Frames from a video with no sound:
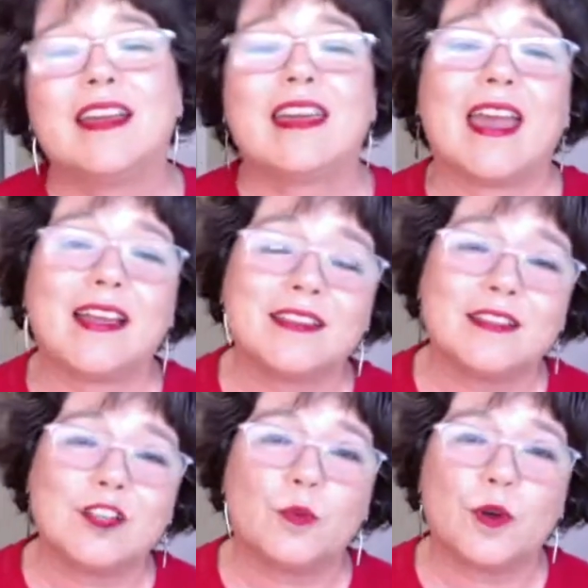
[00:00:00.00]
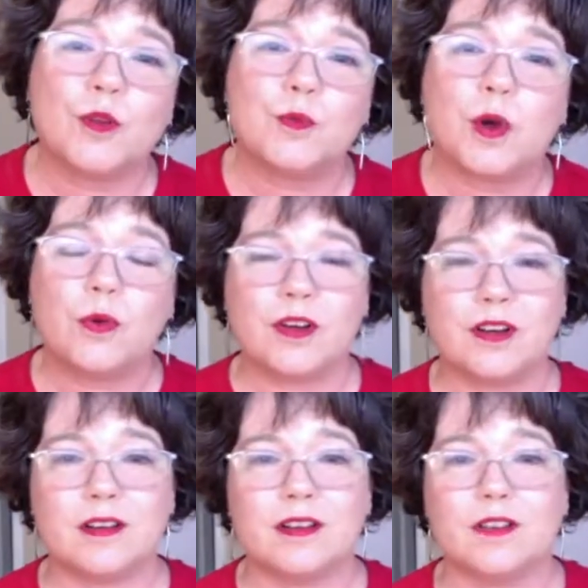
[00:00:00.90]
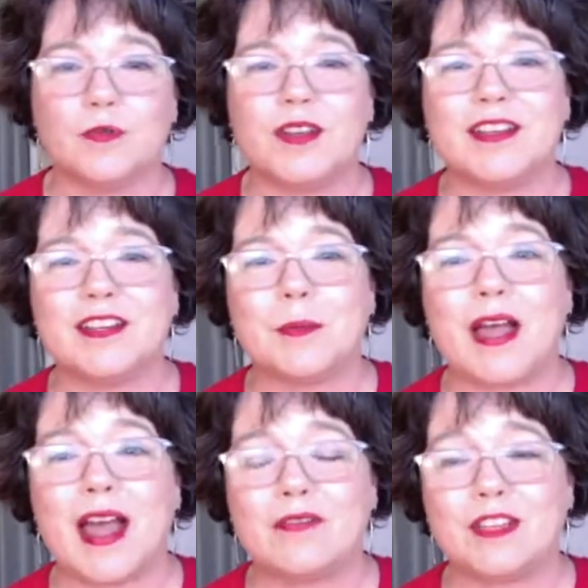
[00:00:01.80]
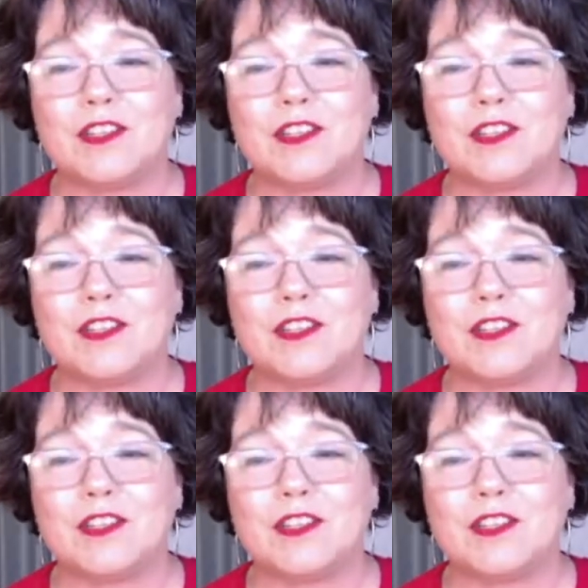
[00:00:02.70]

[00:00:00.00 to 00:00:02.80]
cancel it or postpone it if we end up having